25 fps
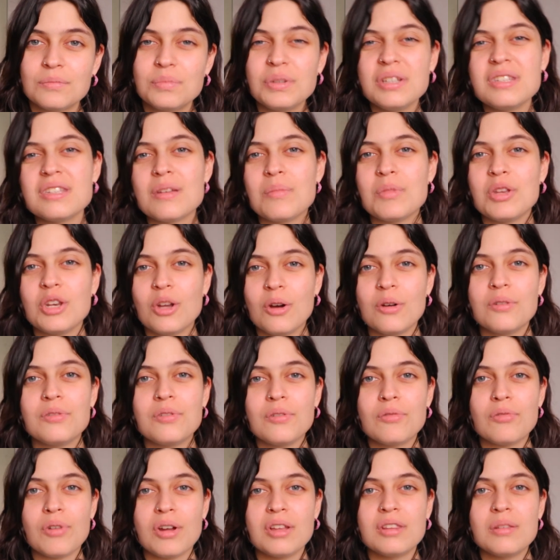Please let me know if
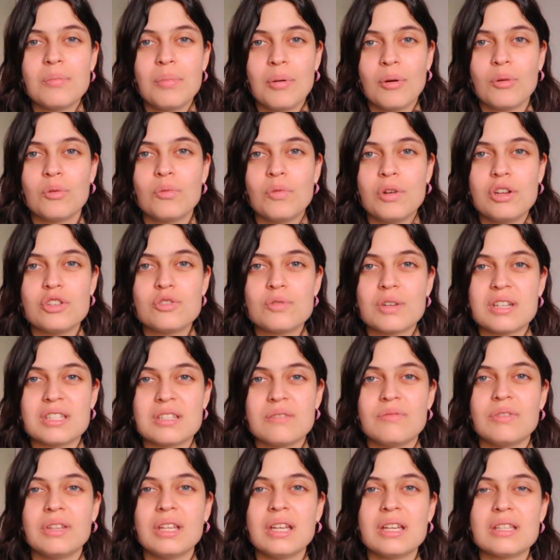you've read The Bone Witch, because
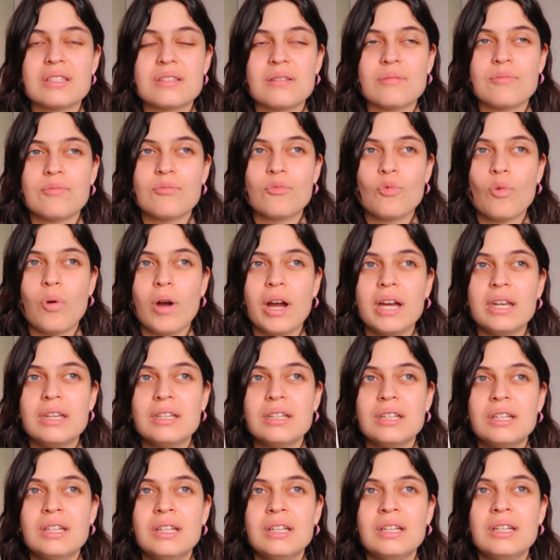I feel like it's a
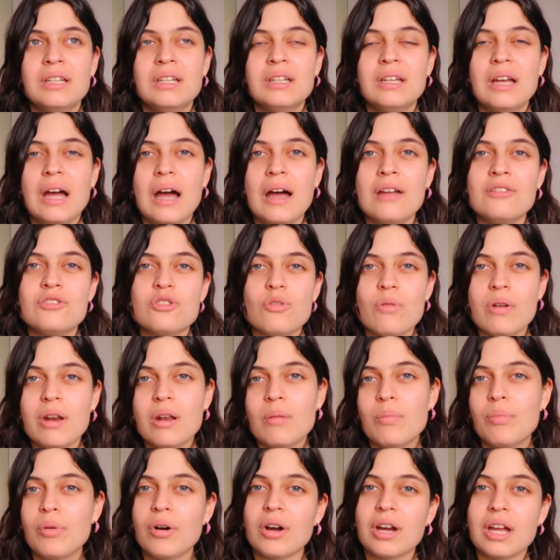quite
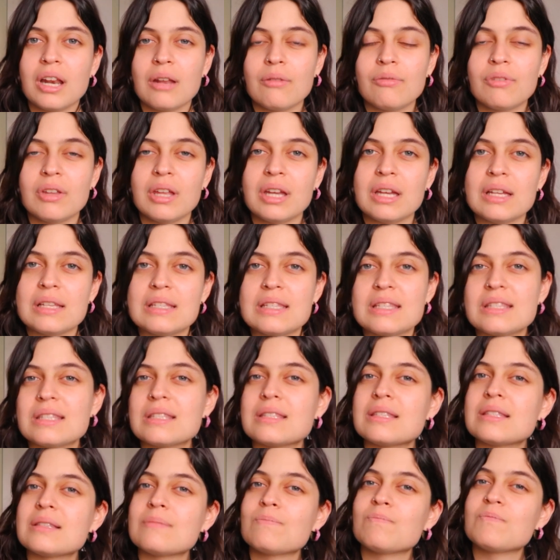underrated book, and I feel like its
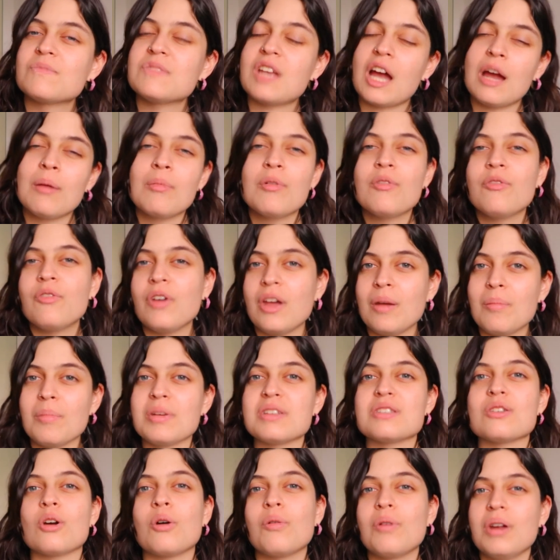time of fame
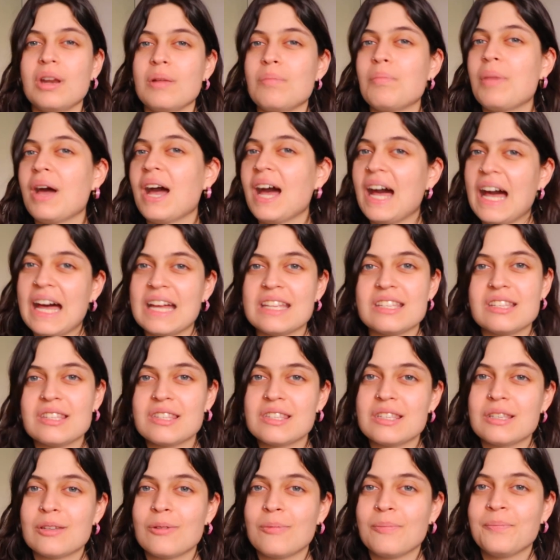has already
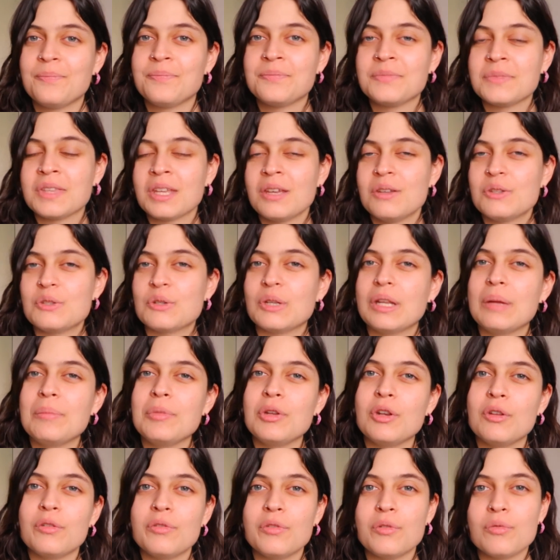passed. So let
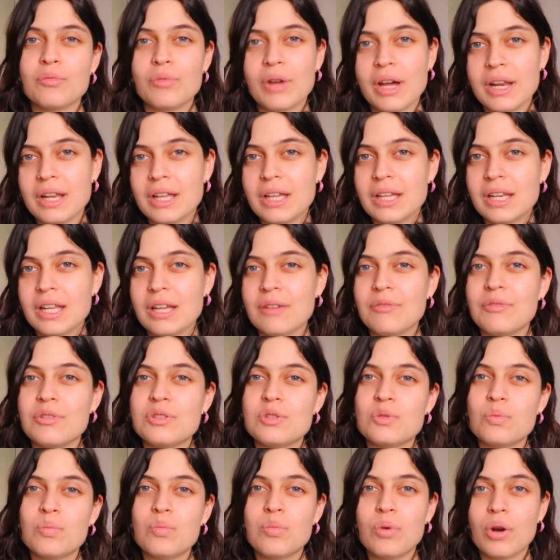me know if you've read it, if
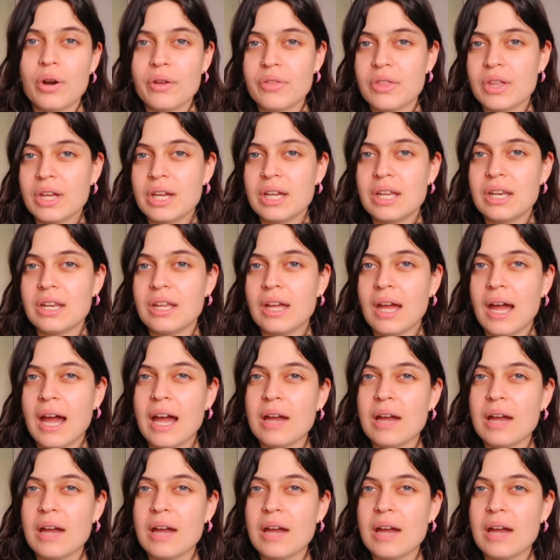it's worth it.